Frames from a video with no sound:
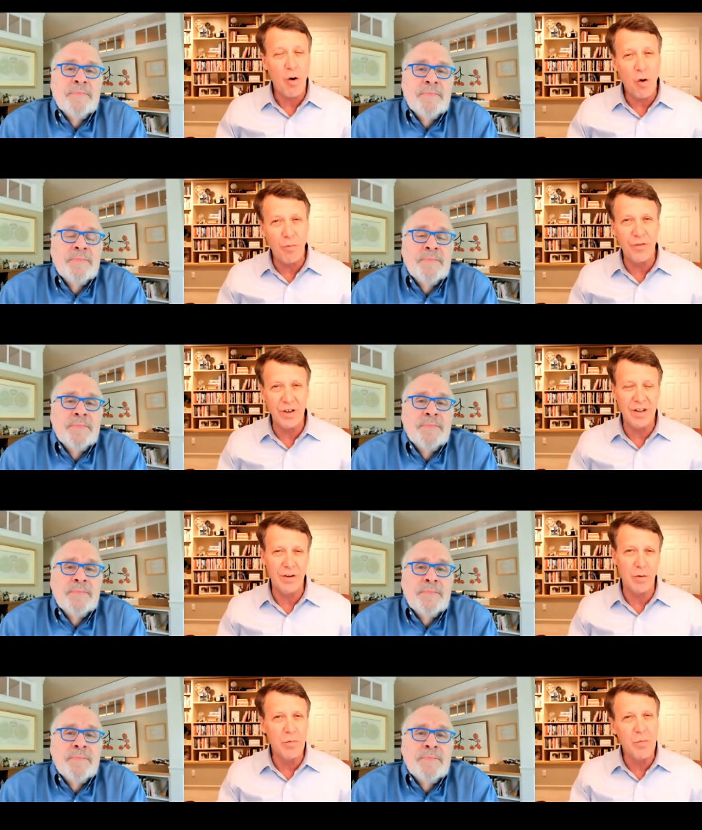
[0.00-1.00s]
Speaker 1: hopefully
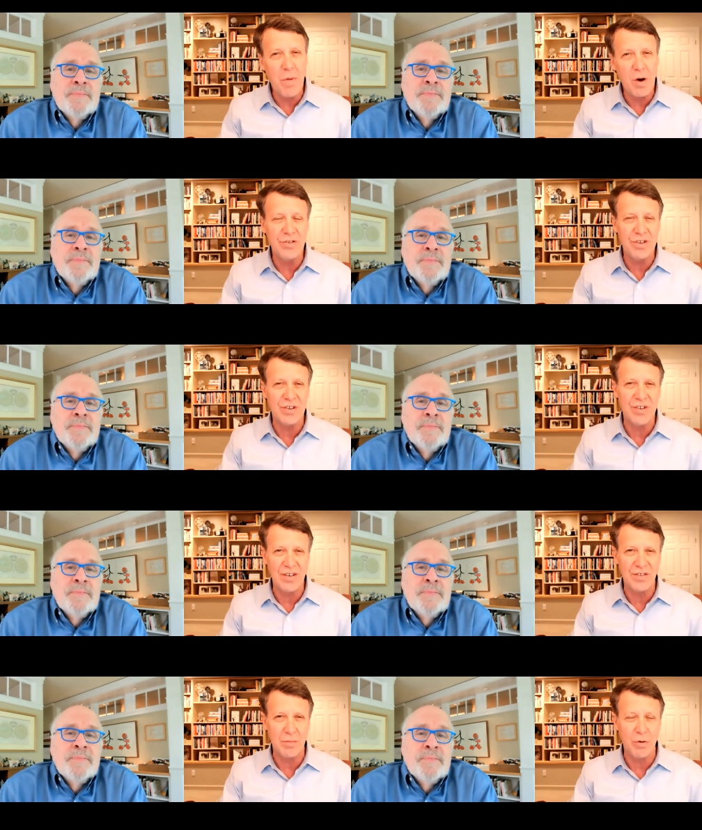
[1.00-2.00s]
they're most
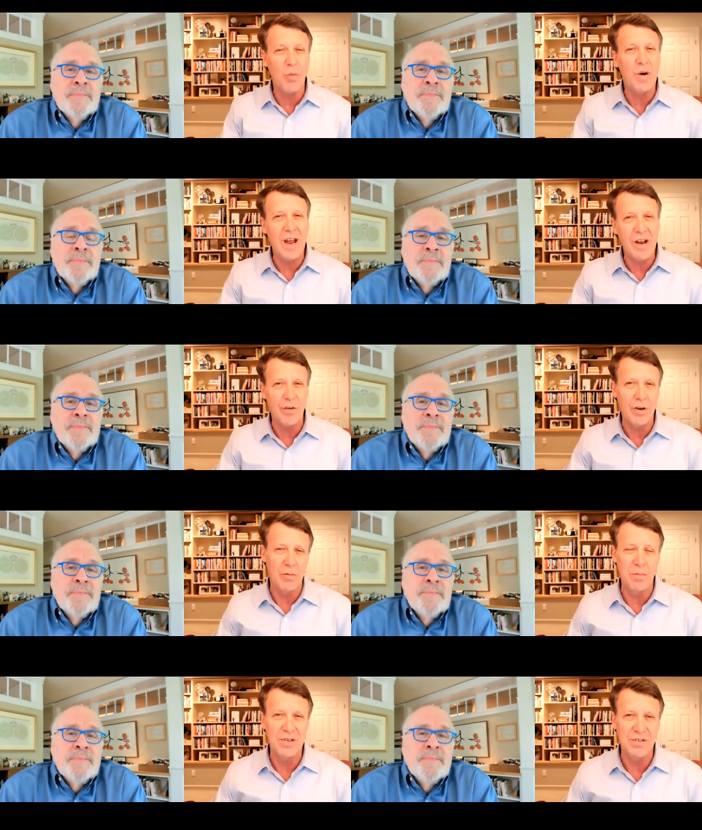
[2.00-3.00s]
accessible, whatever
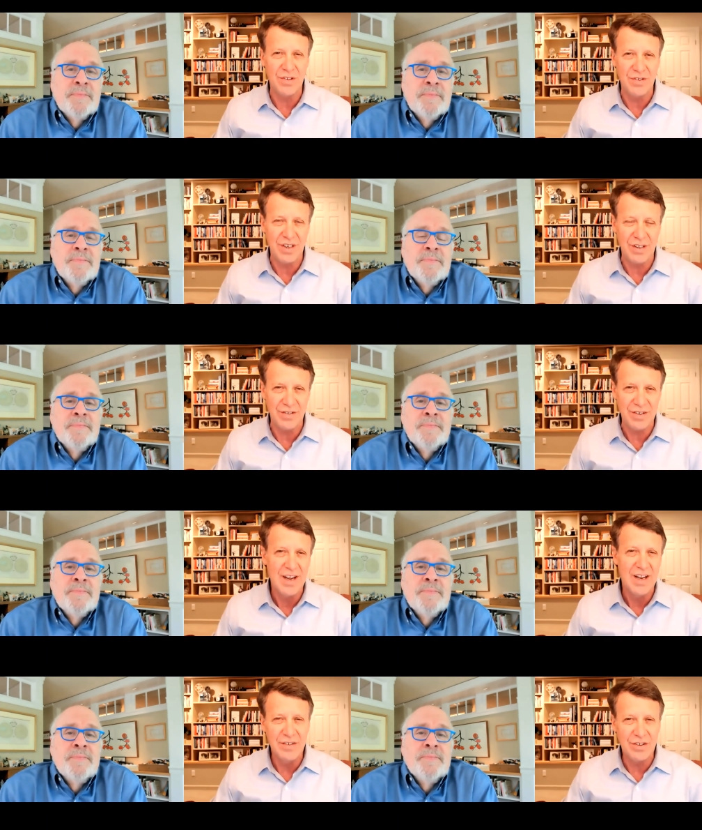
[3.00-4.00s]
your business is,
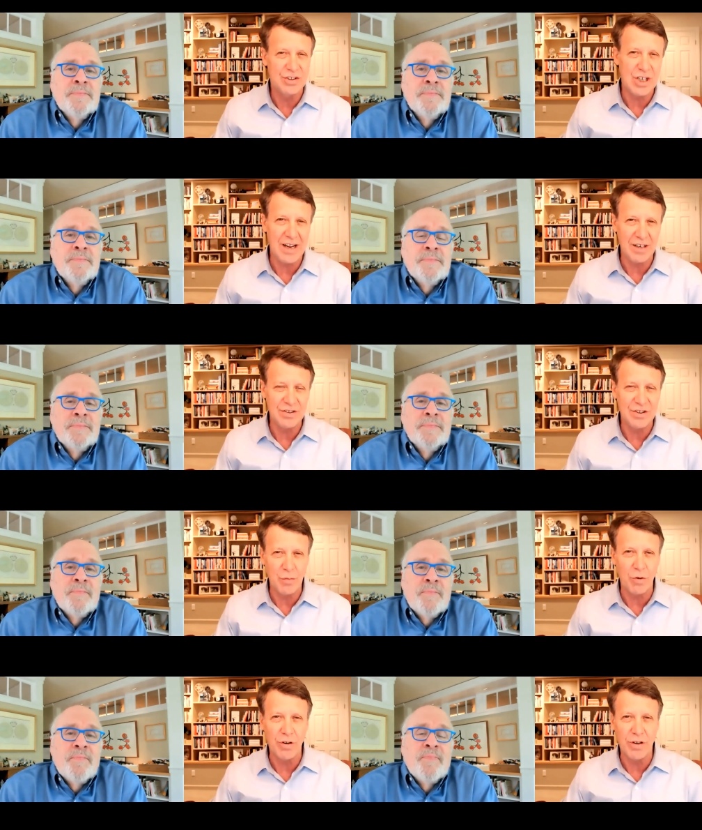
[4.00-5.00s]
is a challenge
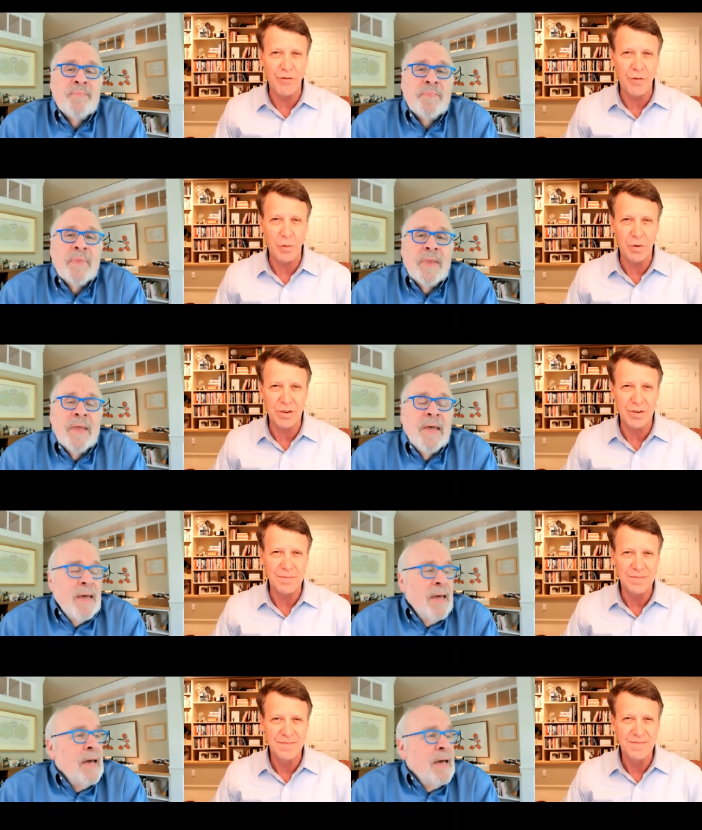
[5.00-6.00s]
that we're looking forward
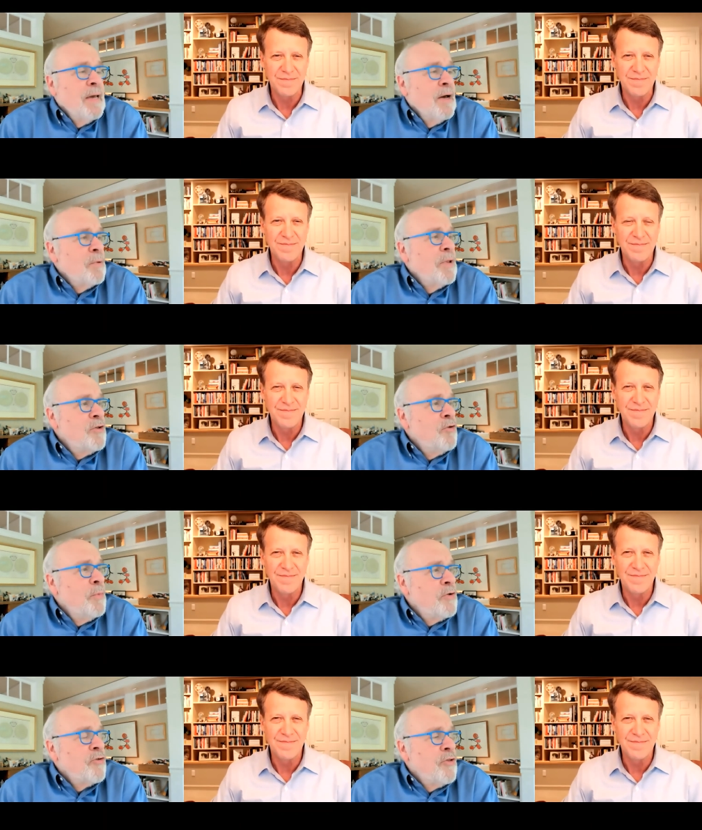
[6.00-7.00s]
to.
Speaker 2: Yeah, I'm glad you
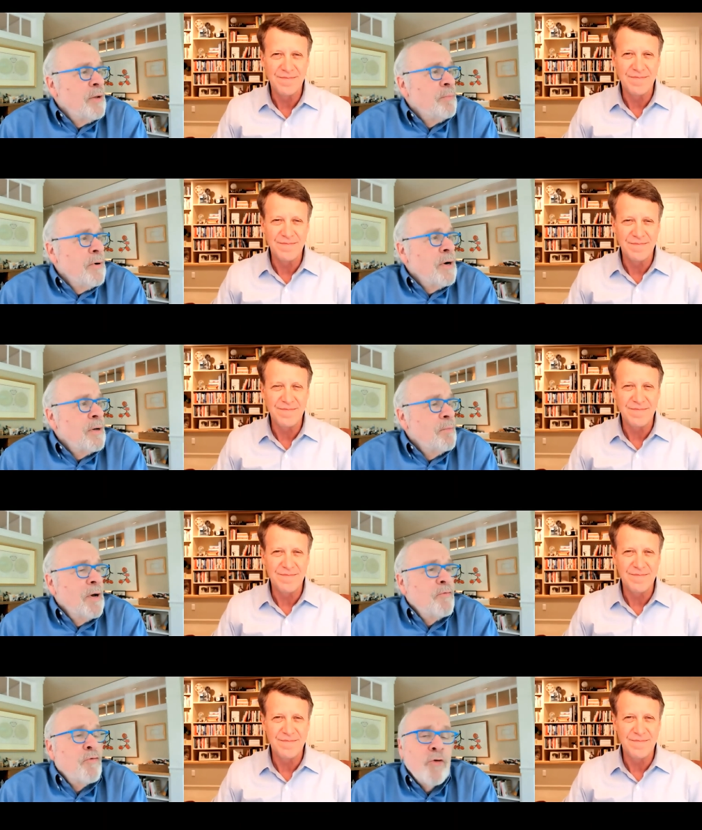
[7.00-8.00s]
mentioned that, Mark.
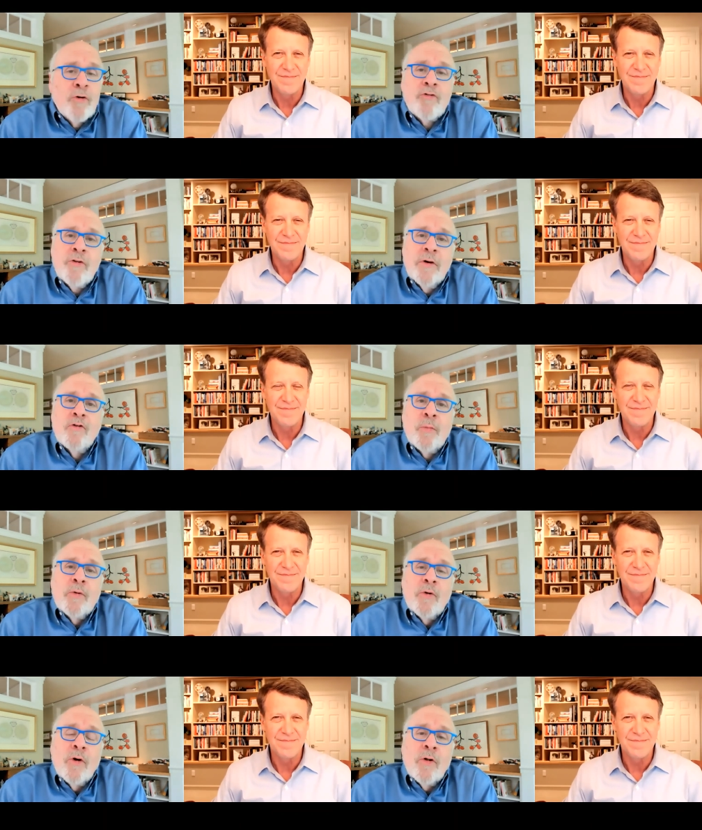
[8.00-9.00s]
My first
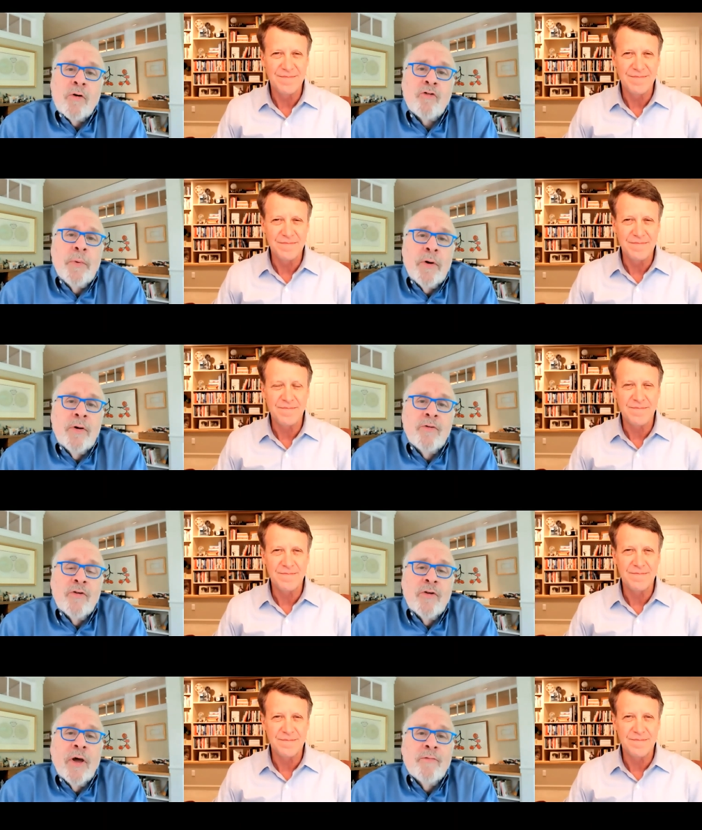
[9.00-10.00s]
entrepreneurial experience
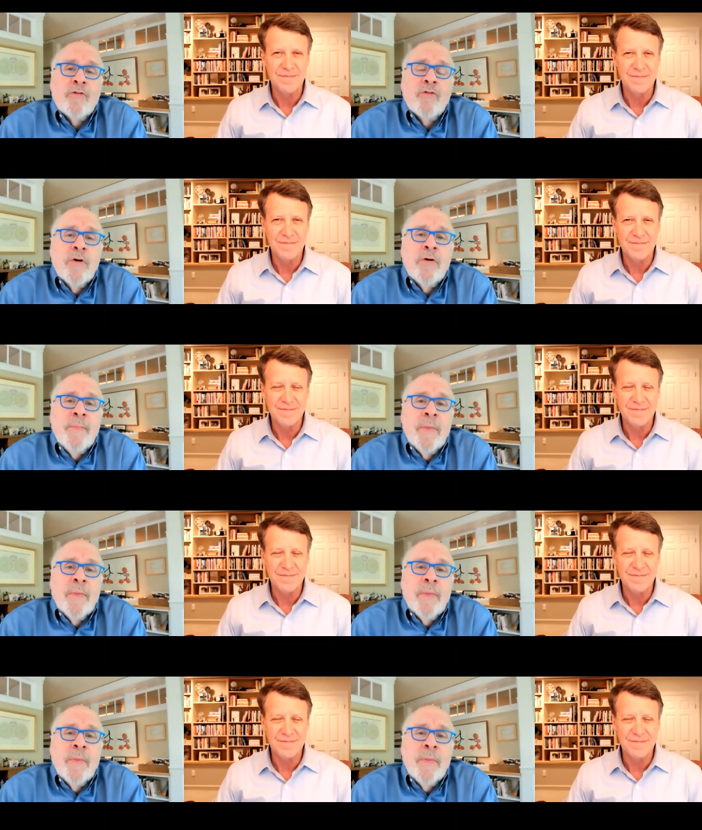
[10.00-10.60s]
in Evansville